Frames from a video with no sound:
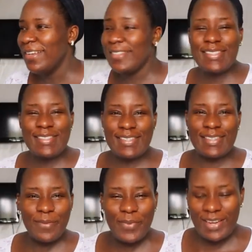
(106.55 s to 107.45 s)
This is a
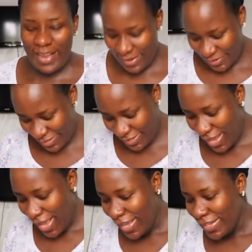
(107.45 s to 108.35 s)
sleeping house.
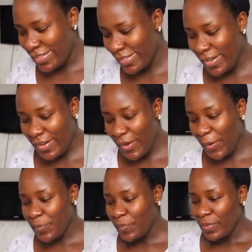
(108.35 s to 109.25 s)

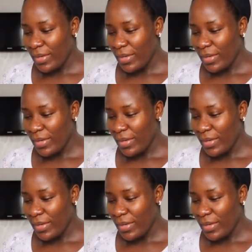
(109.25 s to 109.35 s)
So,